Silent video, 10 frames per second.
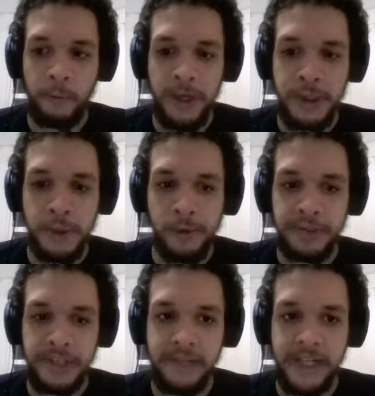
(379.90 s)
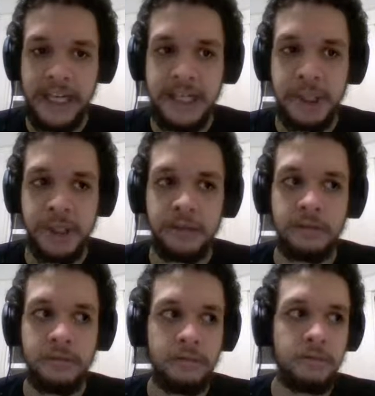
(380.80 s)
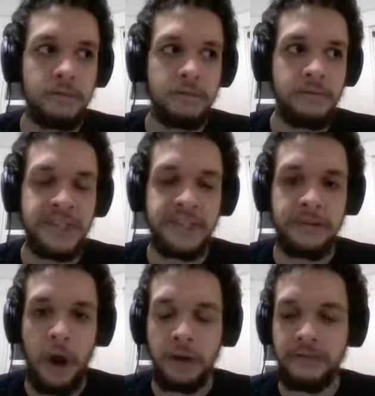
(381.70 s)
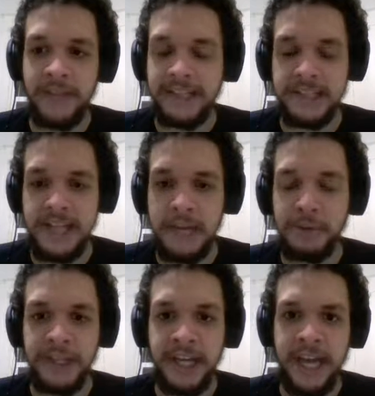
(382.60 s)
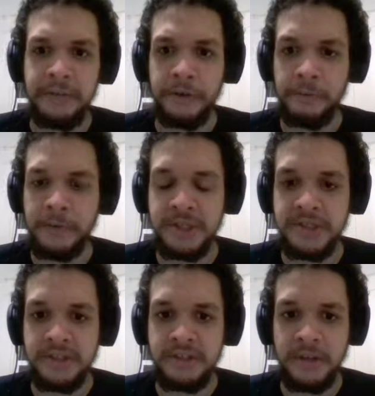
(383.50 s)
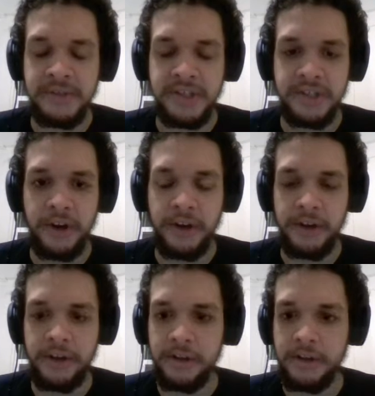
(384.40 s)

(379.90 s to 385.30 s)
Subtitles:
Ritual Divination card like stapled together, which is just absurd.